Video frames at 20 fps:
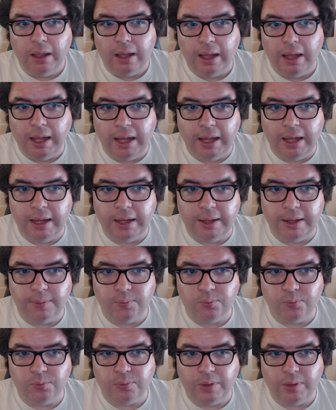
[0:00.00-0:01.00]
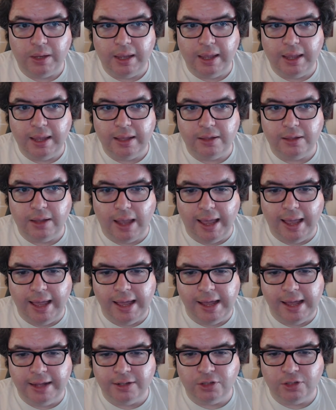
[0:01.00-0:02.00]
Um,
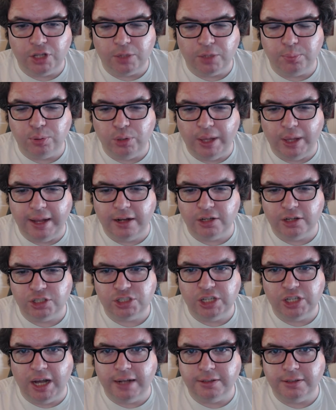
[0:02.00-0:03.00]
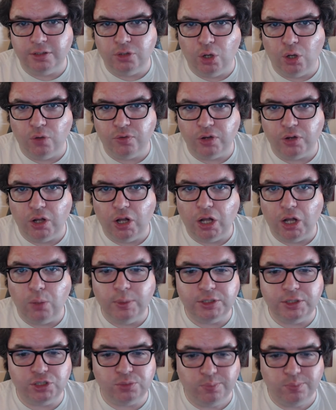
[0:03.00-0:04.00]
and their player has gotten an overhaul,
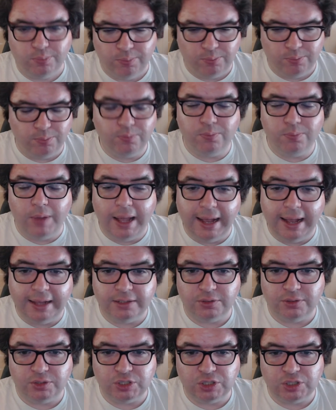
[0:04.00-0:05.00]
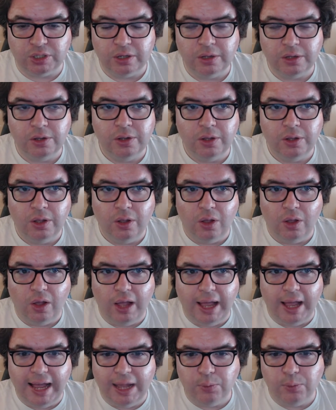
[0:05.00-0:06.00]
which has
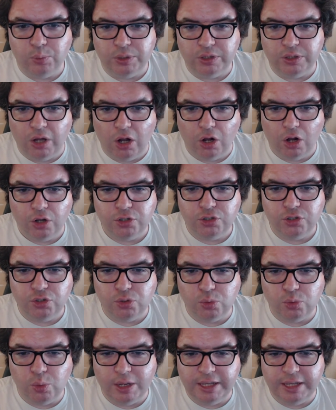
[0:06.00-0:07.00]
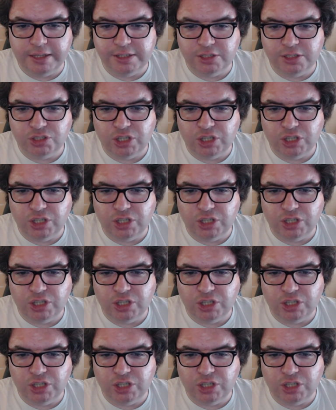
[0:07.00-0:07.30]
I would argue is